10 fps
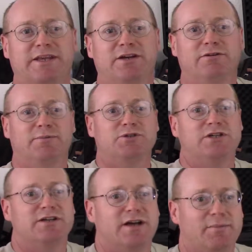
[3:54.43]
that interruption.
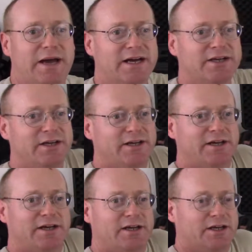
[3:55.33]
I'm back.
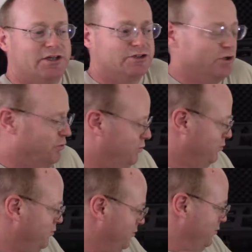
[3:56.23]
So
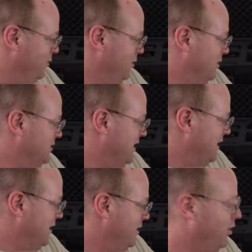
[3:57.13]
where was
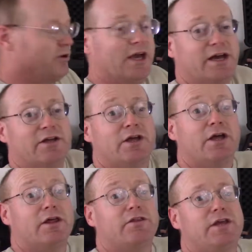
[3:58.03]
I? Oh yeah,
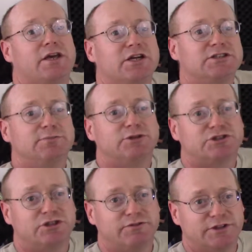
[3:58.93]
the customer
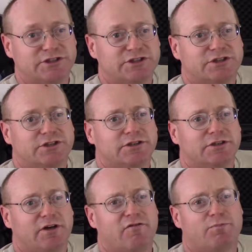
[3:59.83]
service
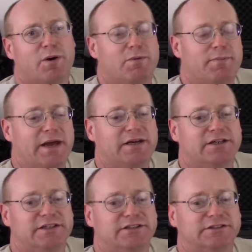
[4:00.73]
of Purple
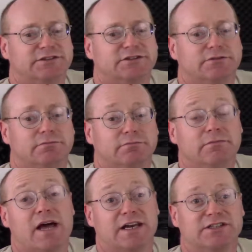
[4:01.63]
Panda is
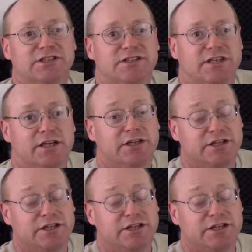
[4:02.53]
non-existent, at